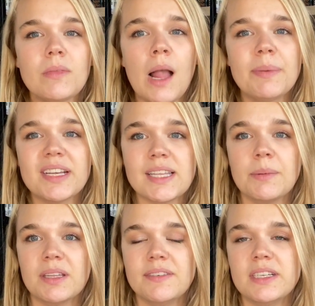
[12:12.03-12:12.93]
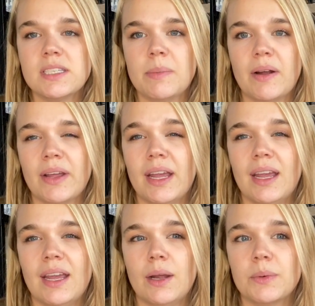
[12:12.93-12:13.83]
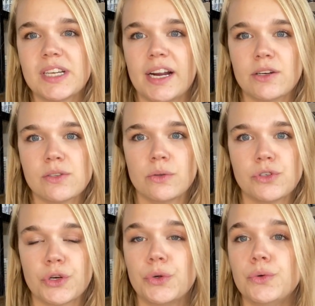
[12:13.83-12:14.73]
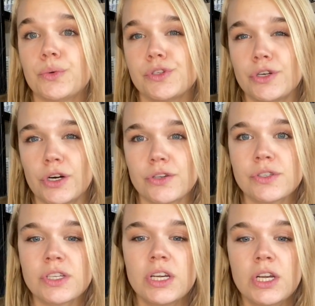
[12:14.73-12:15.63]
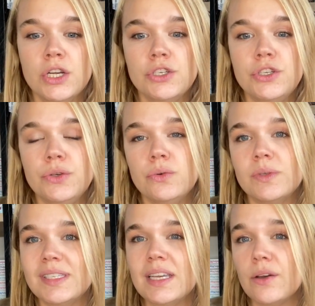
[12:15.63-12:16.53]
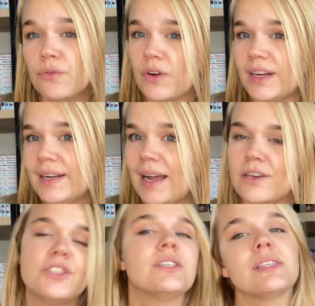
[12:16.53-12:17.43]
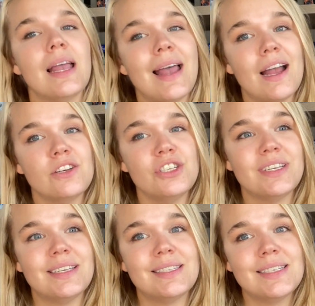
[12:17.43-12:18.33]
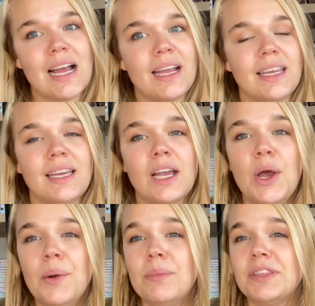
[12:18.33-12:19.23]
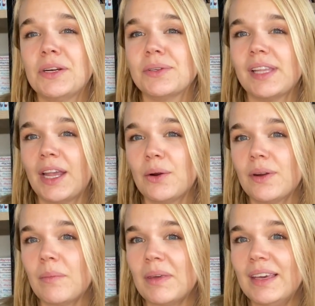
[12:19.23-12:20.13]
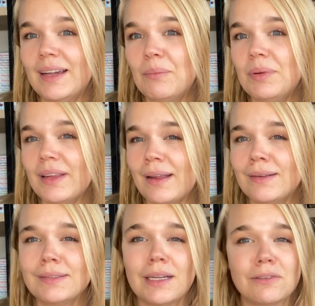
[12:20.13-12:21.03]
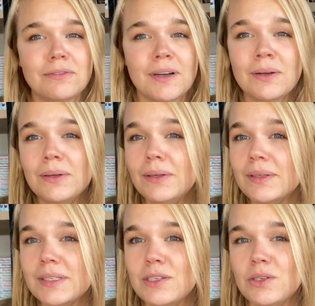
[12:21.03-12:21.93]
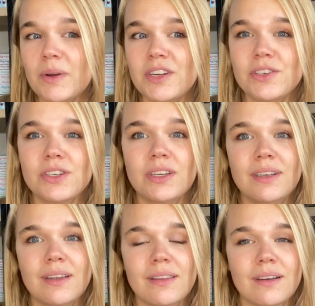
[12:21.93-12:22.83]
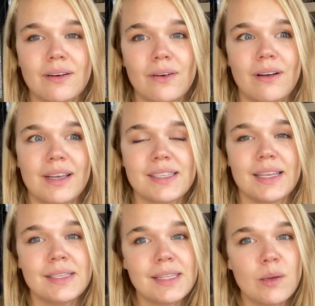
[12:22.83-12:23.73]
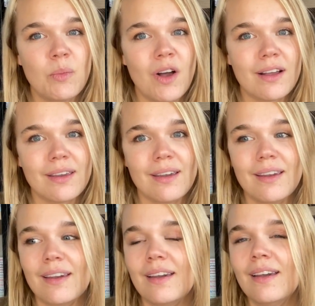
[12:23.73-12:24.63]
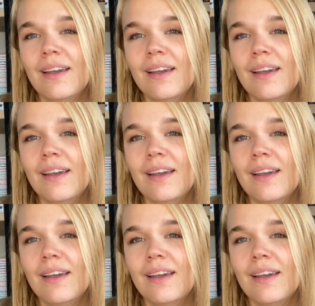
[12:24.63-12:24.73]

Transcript: because I believe it is about a retired soldier who returns to see a friend as she is dying, but there is like creepy plant and fungal situation. The girl is like sleepwalking,